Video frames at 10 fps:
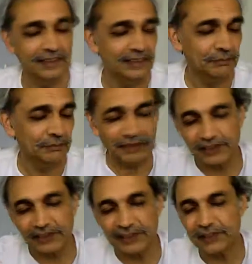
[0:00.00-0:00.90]
by the
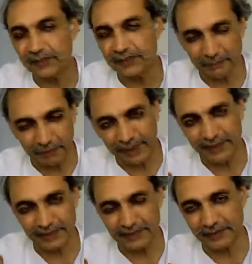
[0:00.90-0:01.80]
seat of their
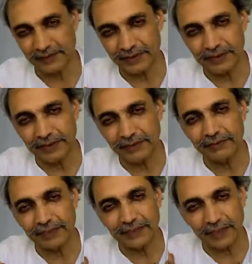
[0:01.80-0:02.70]
pants, even
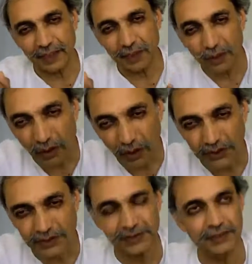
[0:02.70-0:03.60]
when they are
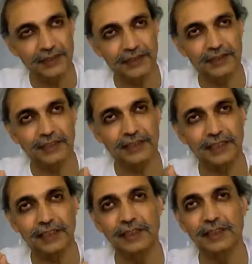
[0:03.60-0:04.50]
lost,
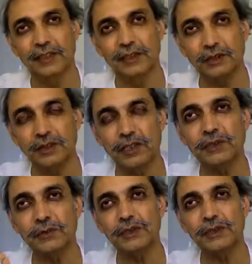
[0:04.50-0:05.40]
they do not
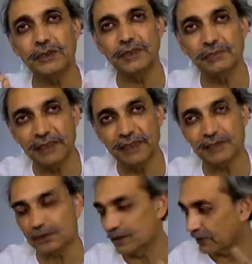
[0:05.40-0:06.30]
want to admit
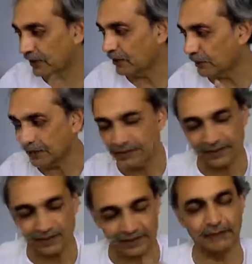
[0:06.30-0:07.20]
to the fellow
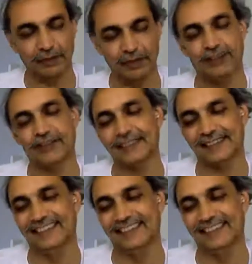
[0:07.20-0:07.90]
passengers, I'm lost.